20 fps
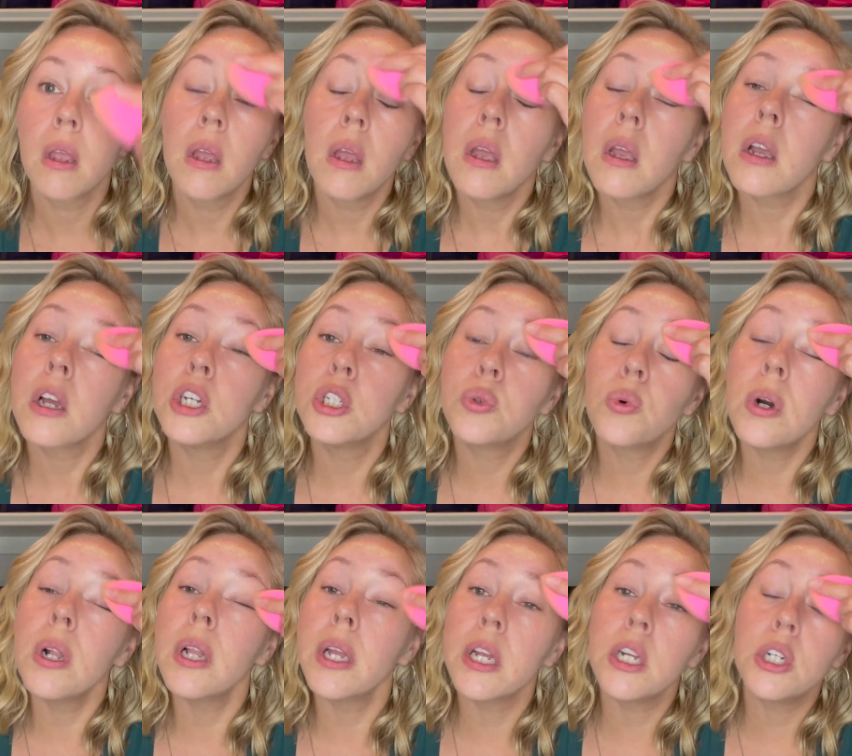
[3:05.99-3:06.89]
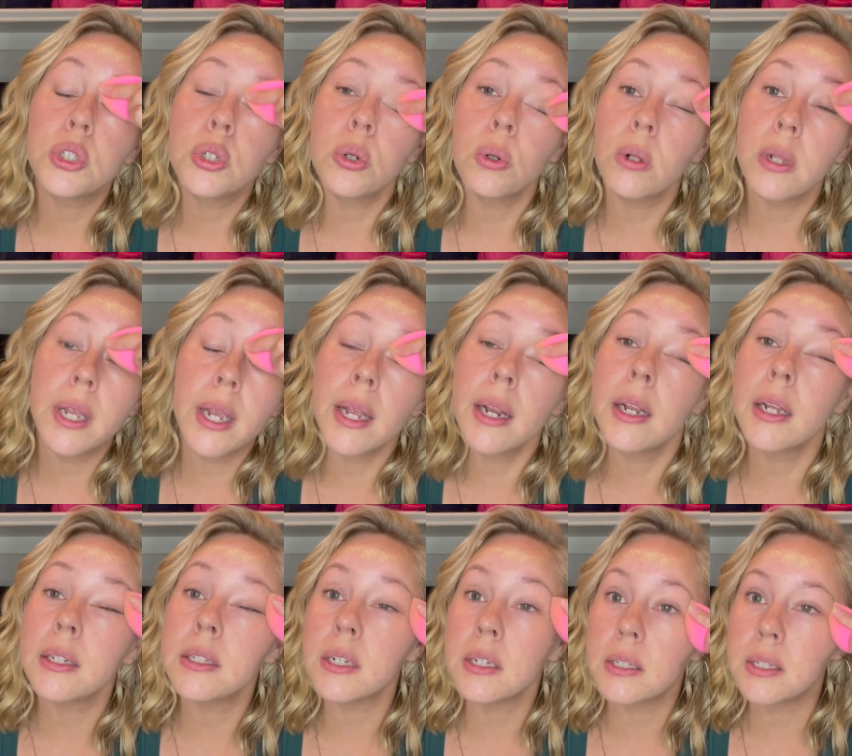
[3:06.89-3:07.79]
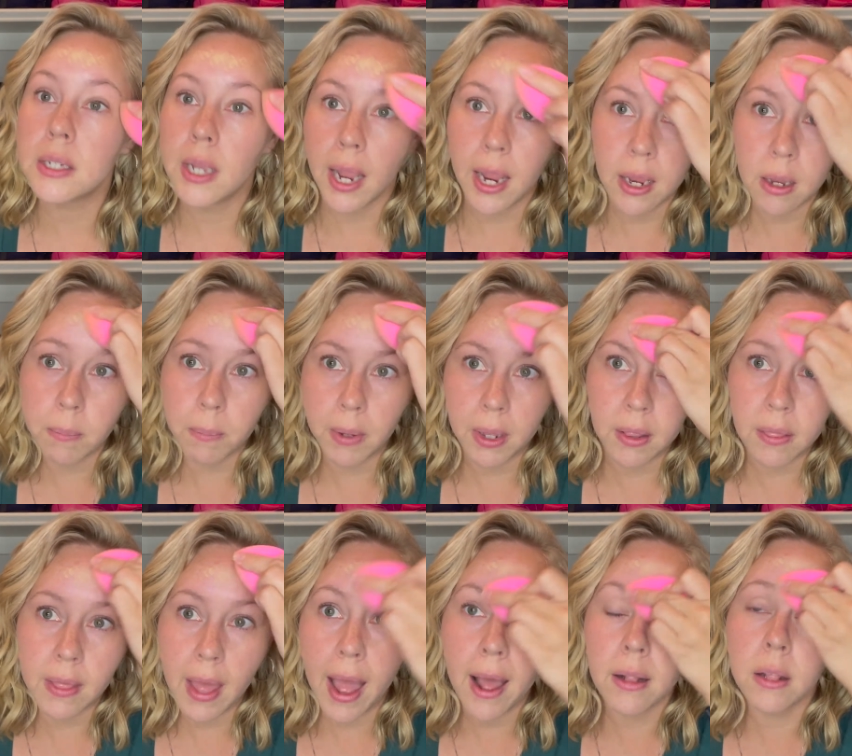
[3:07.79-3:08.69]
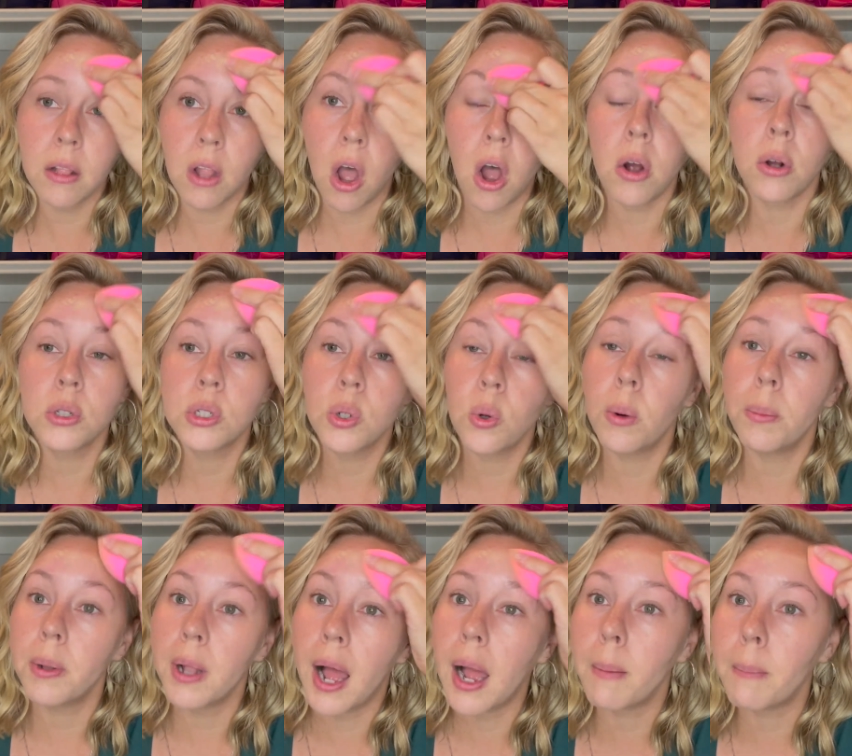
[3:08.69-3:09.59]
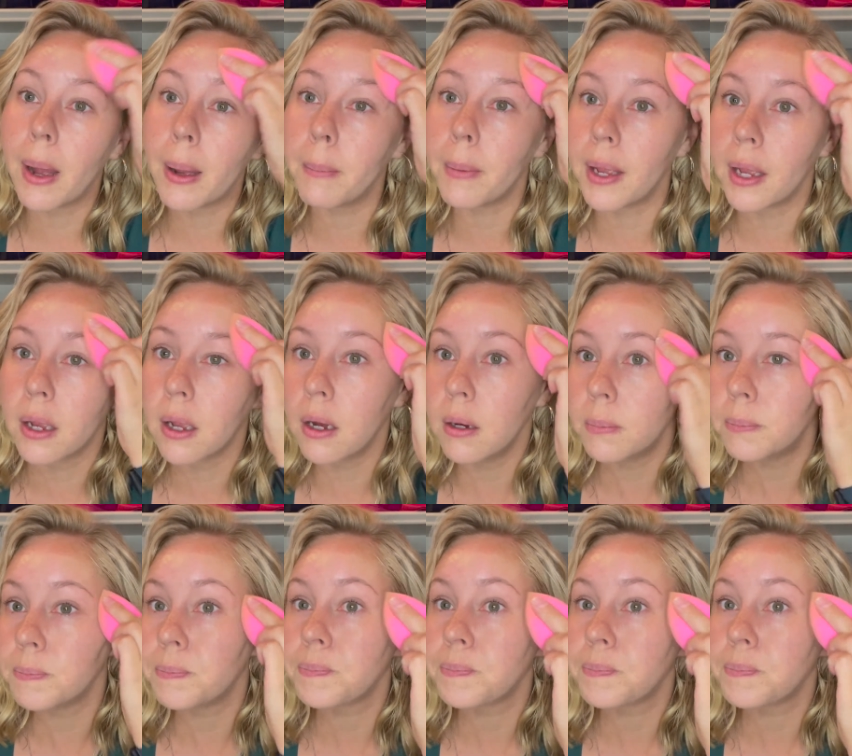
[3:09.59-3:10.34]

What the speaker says: Because really and truly, it doesn't take me that long to apply my makeup.